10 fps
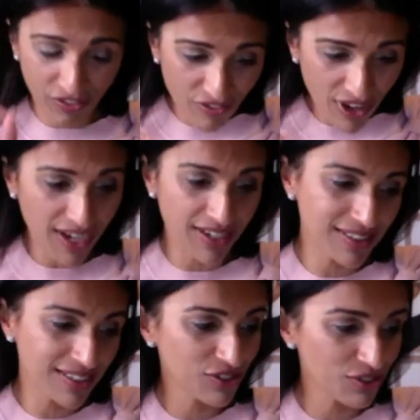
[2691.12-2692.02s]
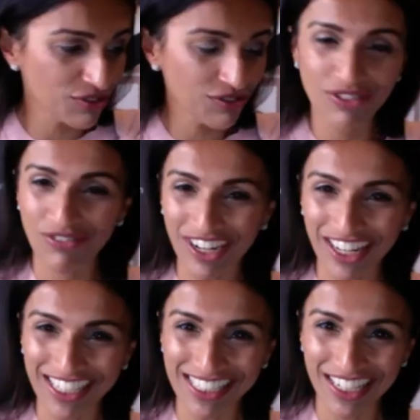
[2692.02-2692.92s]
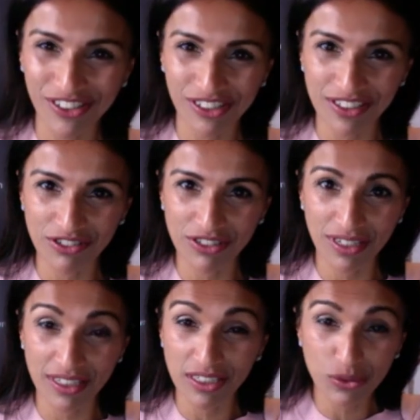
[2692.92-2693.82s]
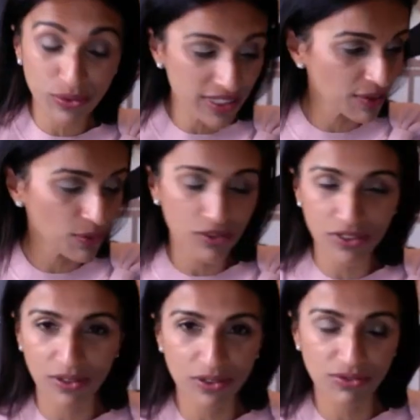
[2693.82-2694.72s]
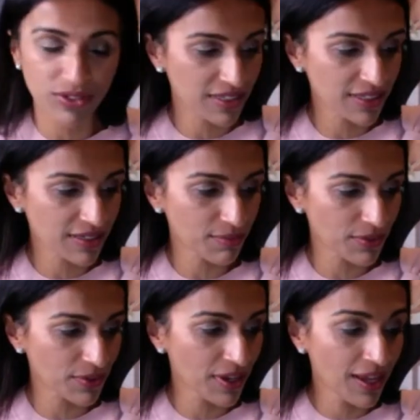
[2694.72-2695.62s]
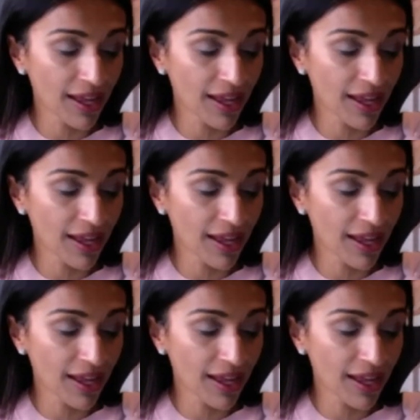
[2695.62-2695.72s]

fine tissue revitalization. It's just exquisite watching those results come through.